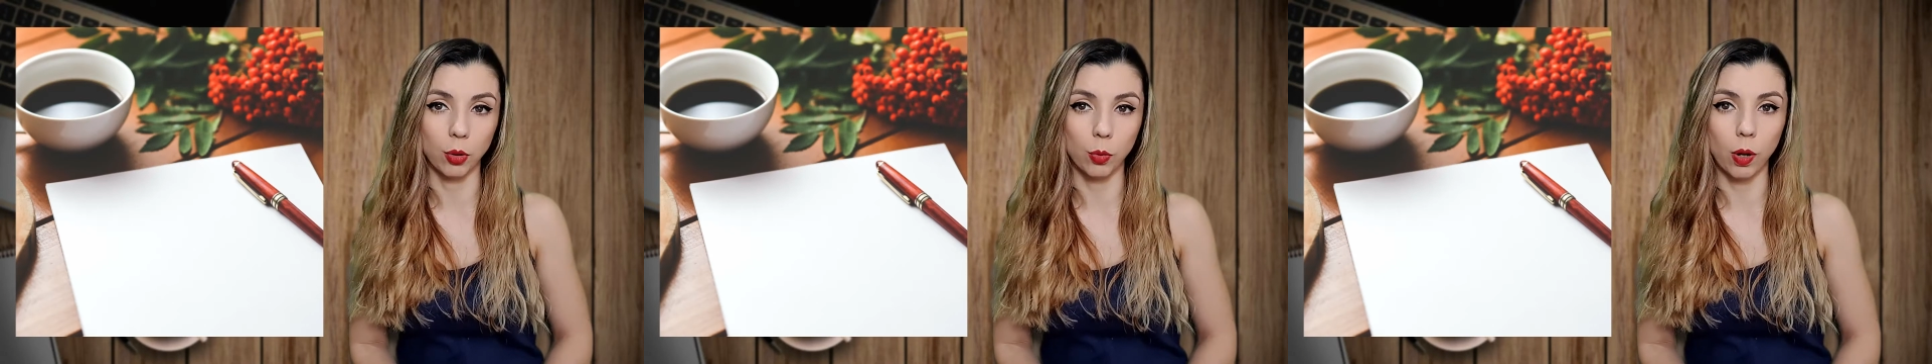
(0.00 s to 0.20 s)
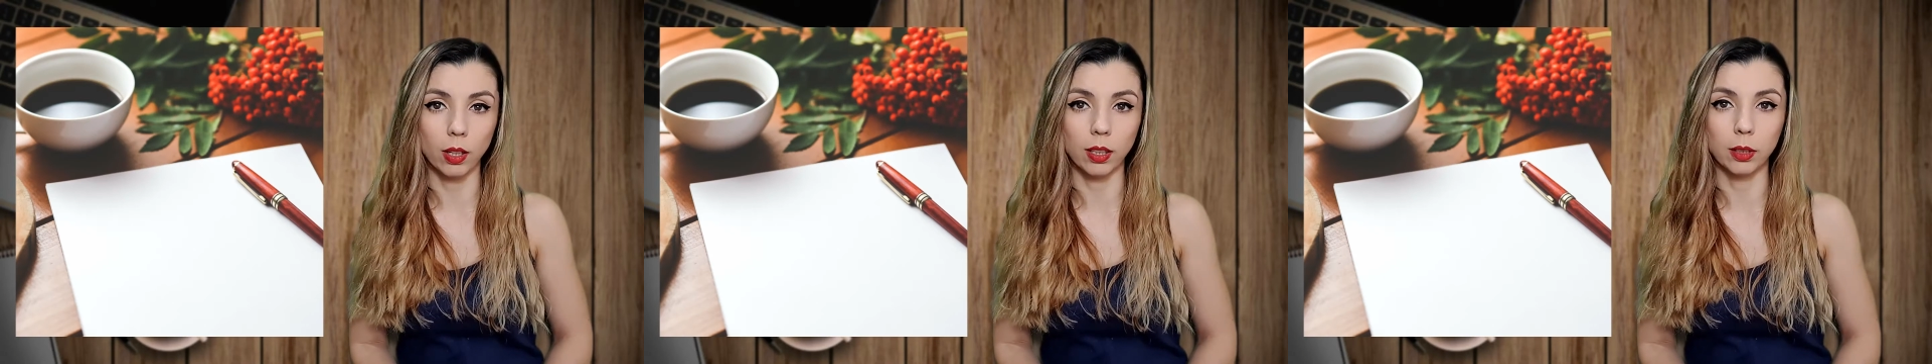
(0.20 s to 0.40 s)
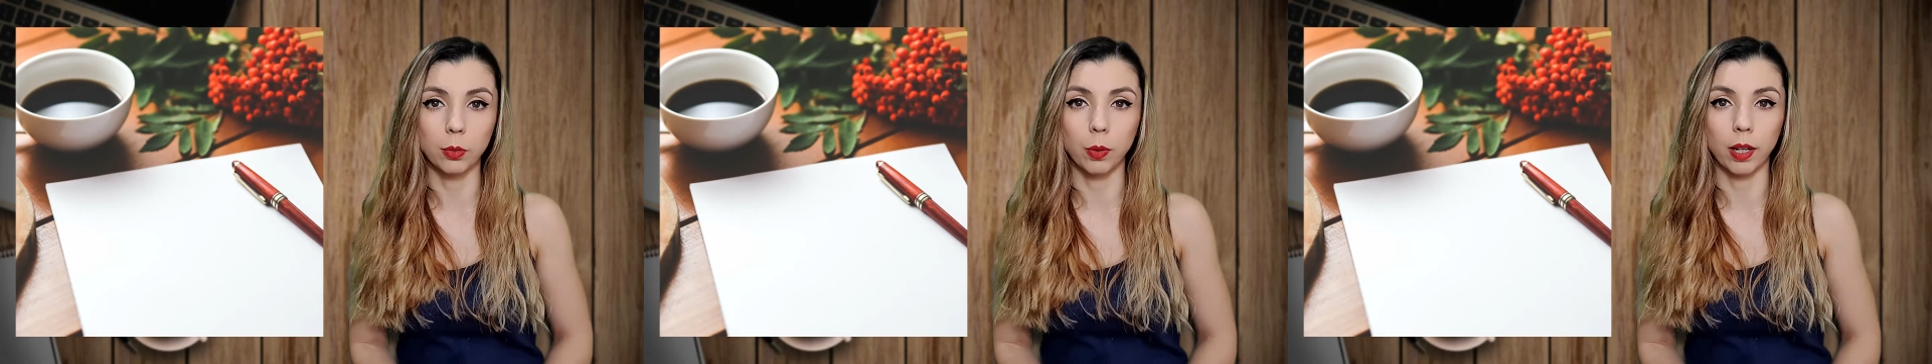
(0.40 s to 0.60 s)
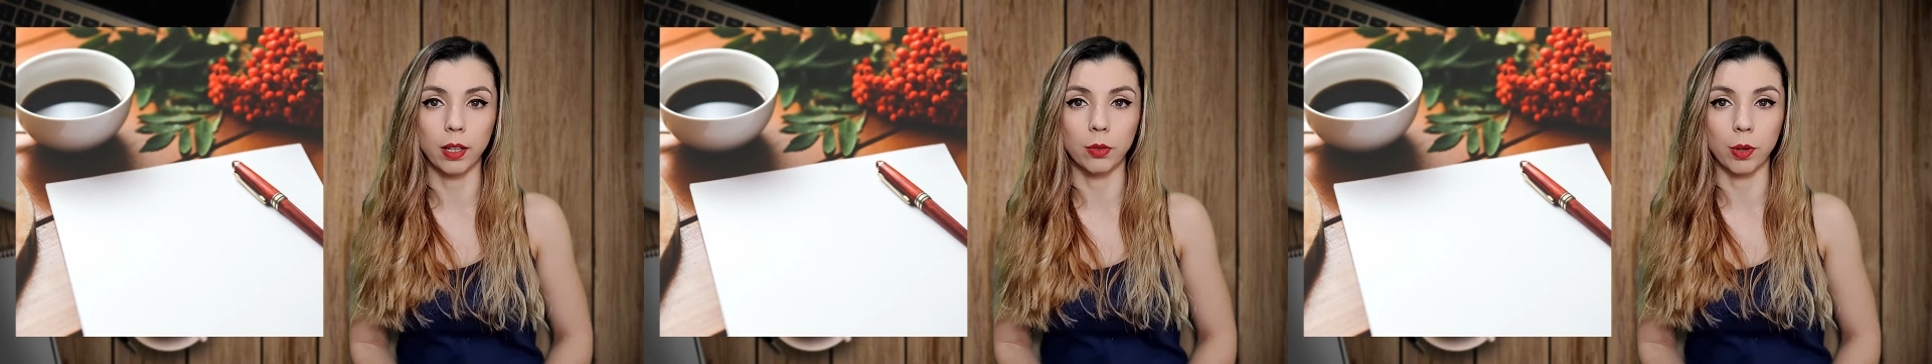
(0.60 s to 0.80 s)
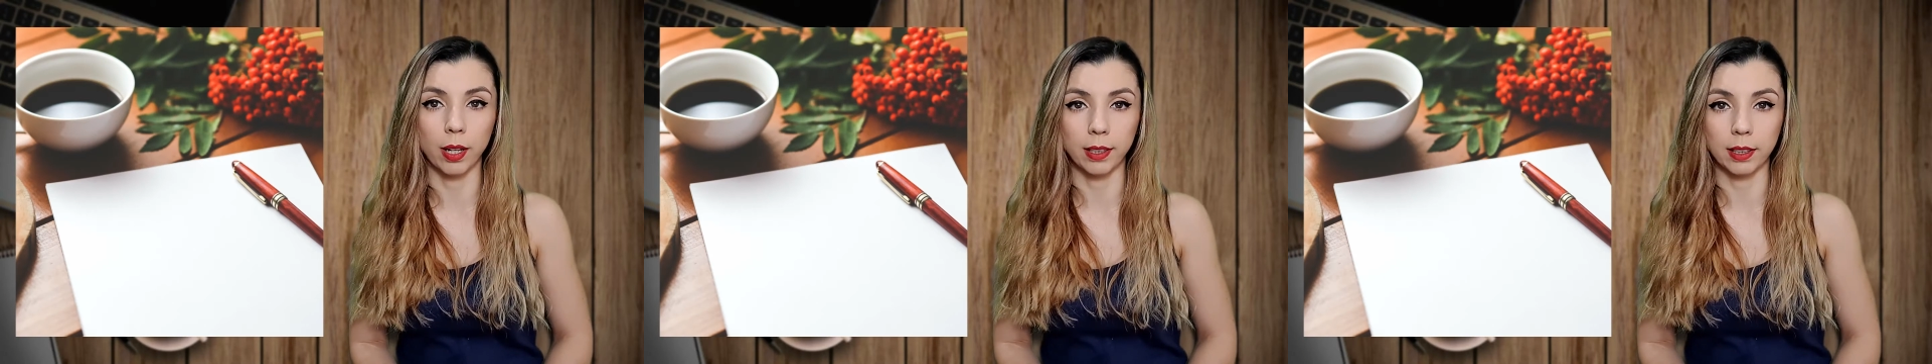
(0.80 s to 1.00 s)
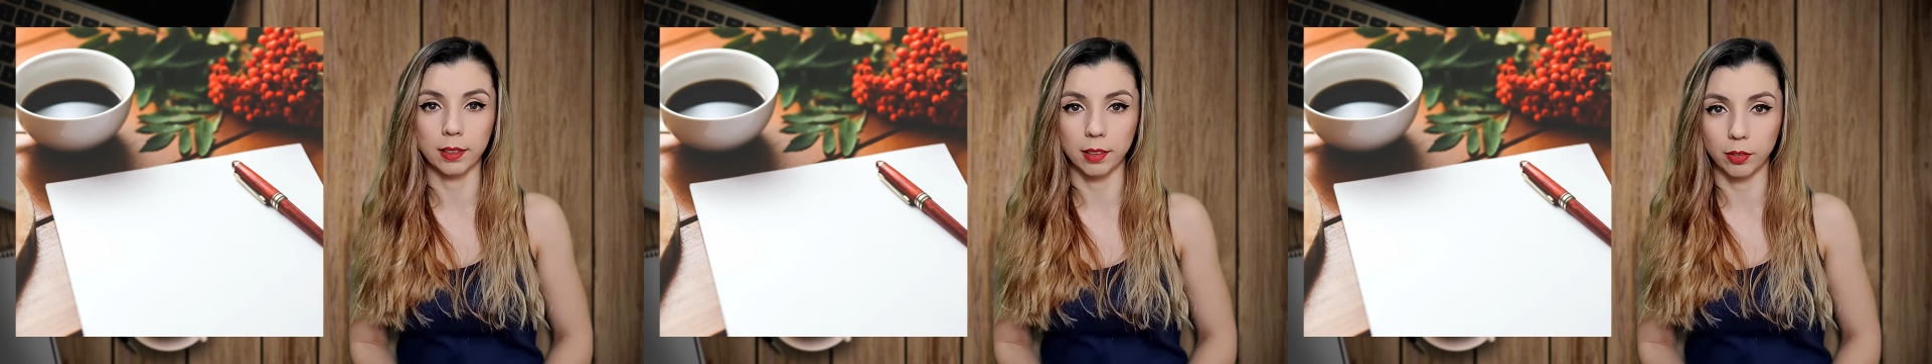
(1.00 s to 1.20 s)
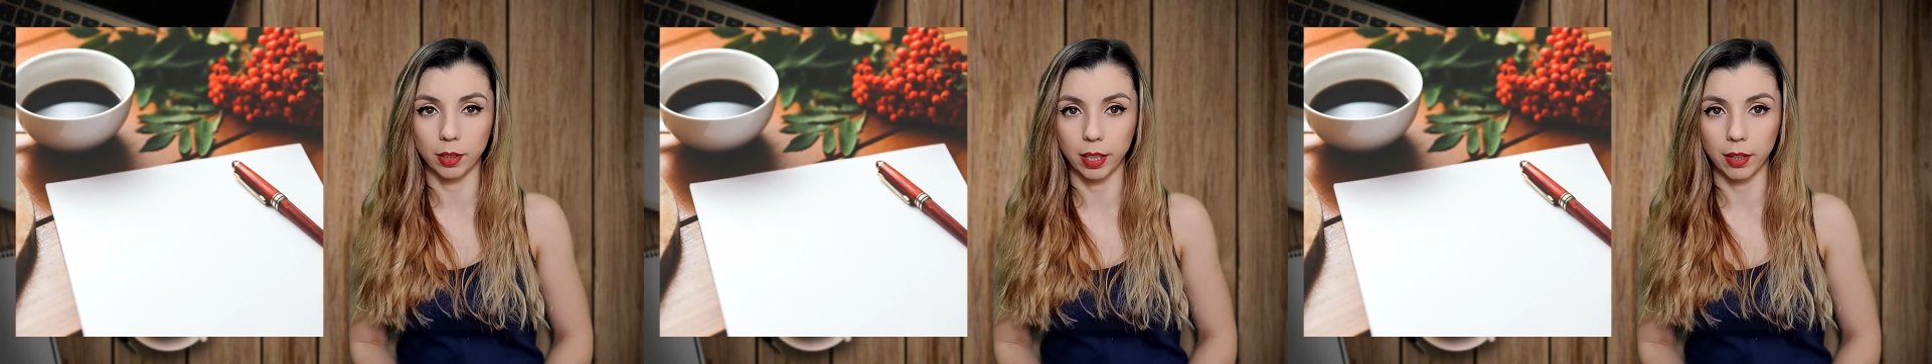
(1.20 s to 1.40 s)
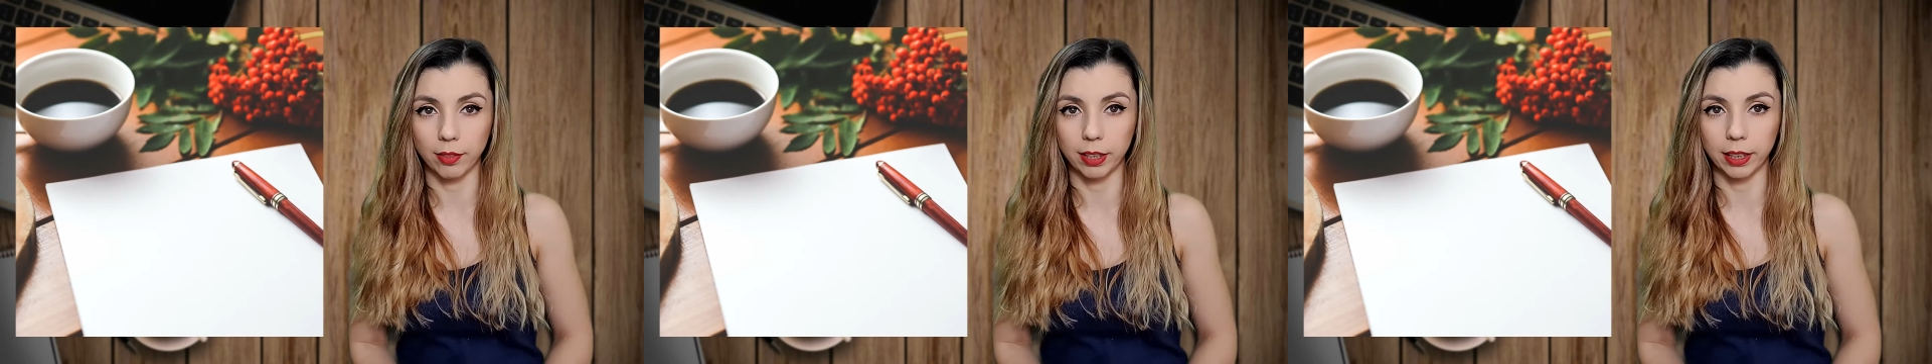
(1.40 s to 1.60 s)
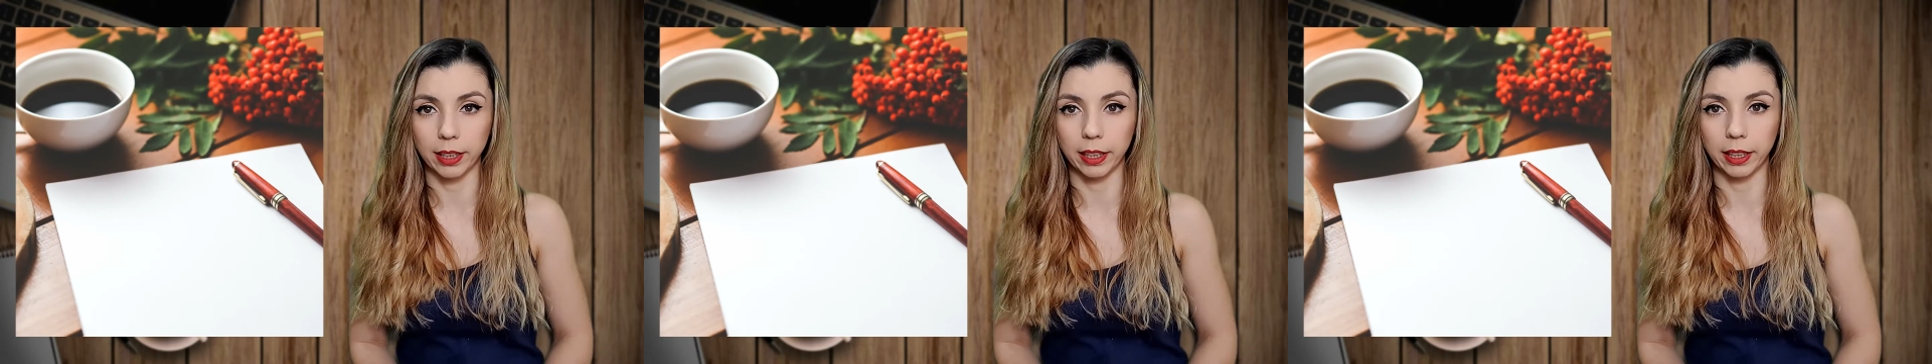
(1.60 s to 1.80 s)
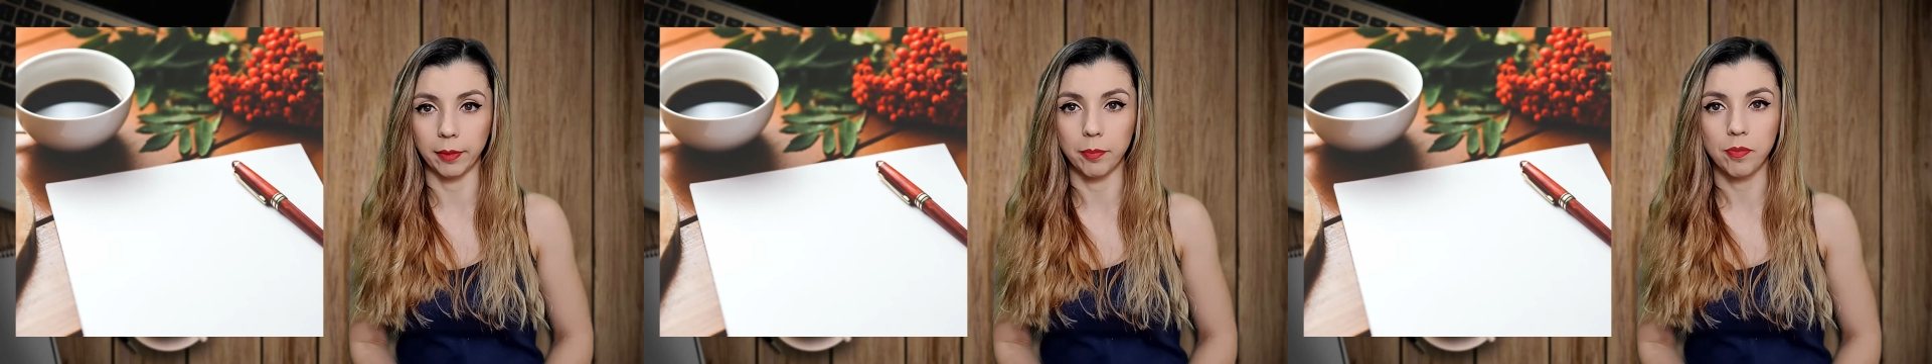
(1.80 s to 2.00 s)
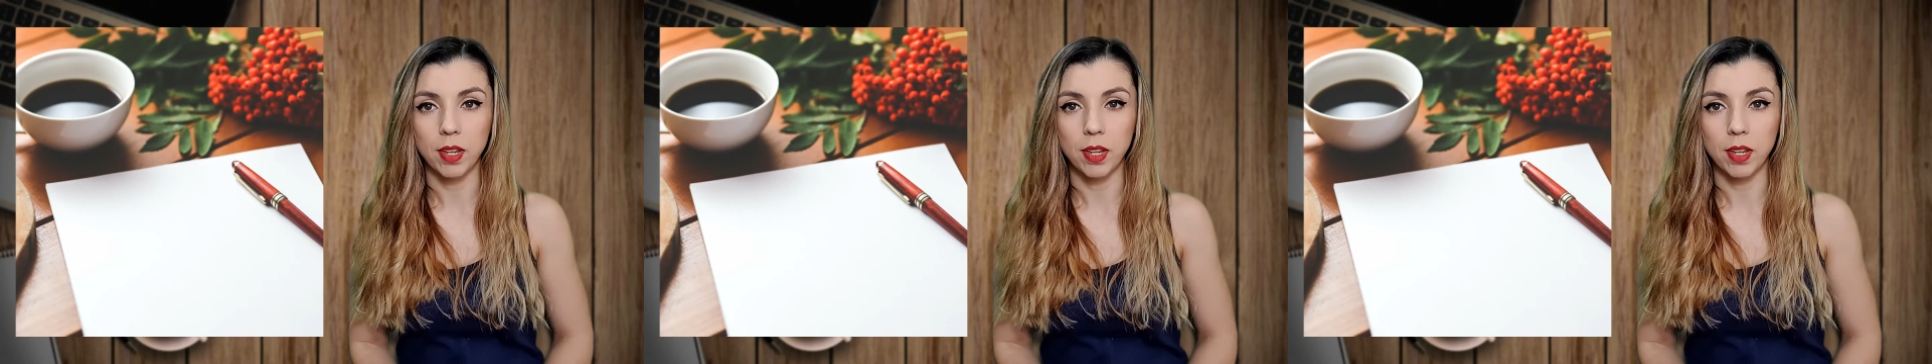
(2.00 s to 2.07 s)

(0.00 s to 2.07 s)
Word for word: wallet while writing the recovery key.